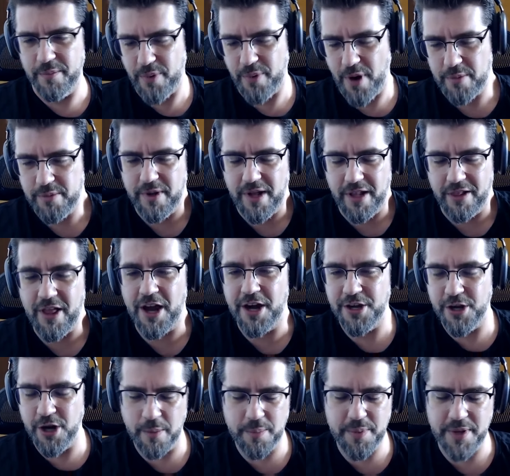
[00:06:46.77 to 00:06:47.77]
probably a lot
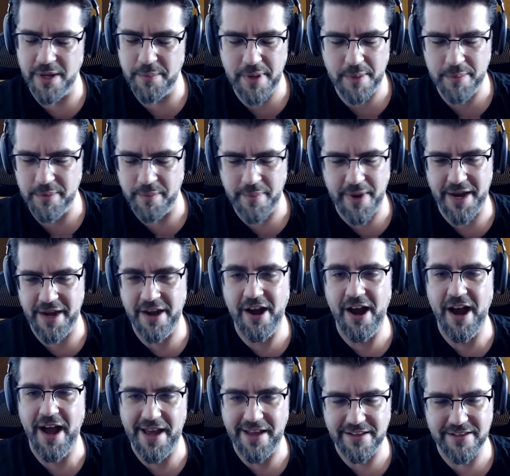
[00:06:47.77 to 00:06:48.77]
of European people might
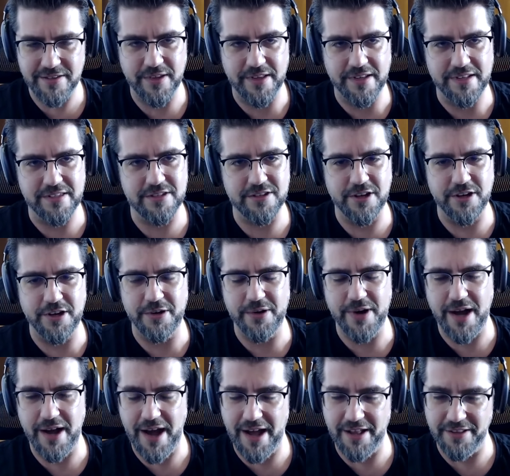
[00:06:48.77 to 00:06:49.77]
not. And so mm-hmm.